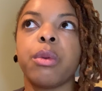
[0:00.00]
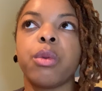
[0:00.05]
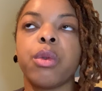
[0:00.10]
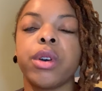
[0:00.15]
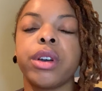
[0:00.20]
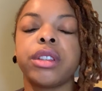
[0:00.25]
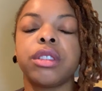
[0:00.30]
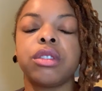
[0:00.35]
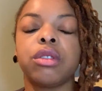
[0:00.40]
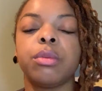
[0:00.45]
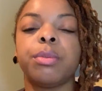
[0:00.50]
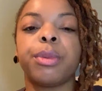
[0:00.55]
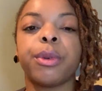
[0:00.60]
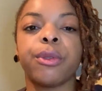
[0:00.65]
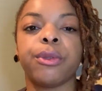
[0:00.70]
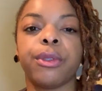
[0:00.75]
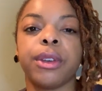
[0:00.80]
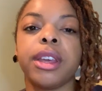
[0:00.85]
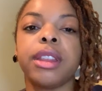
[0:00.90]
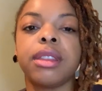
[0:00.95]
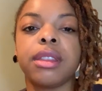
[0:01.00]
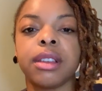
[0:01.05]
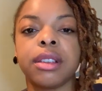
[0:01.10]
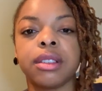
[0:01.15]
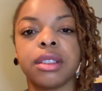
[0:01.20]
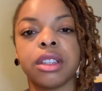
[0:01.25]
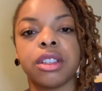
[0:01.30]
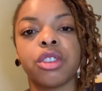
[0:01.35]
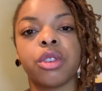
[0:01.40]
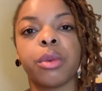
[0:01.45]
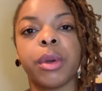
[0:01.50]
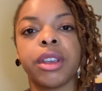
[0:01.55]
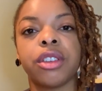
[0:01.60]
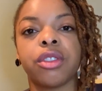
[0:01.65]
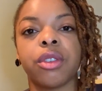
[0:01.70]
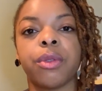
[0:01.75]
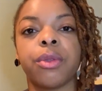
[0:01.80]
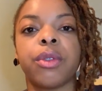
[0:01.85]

want to prevent this situation